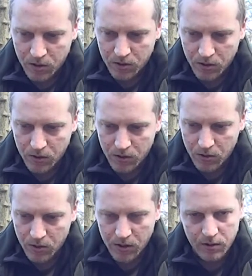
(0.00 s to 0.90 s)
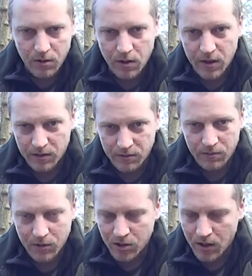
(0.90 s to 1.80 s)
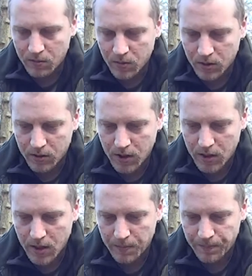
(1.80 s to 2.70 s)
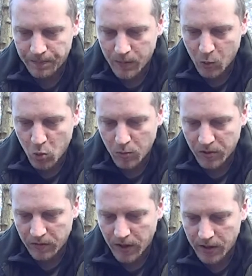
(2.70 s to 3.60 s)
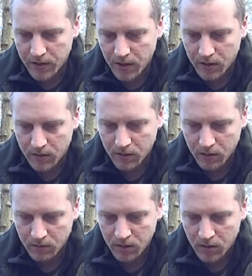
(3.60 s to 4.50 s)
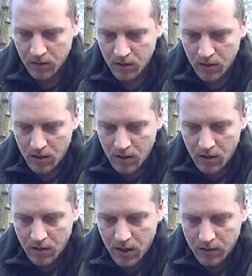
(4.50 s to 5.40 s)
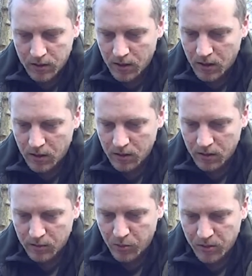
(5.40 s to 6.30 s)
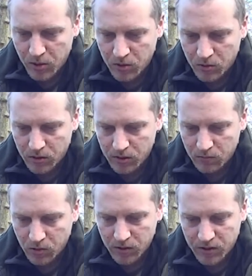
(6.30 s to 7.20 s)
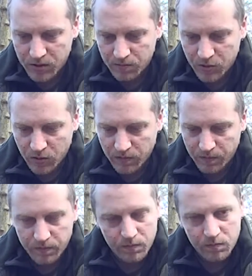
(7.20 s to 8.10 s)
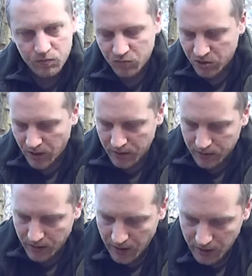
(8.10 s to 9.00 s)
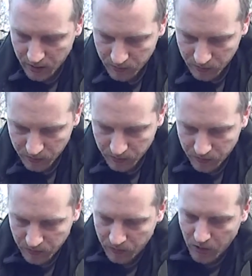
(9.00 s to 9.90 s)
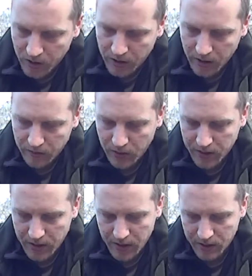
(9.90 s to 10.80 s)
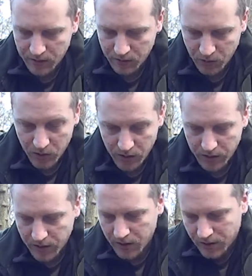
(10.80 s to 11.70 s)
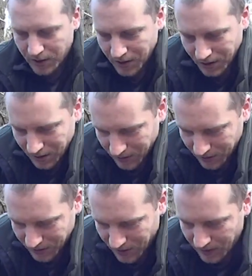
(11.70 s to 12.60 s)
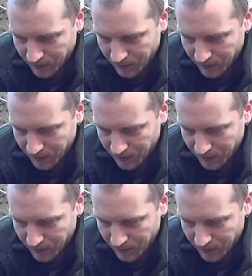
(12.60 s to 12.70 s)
just use it as the same as the waterproof case there. So that's pretty much all I wanted to sort of say today. I'm running out of ideas, or good ideas, that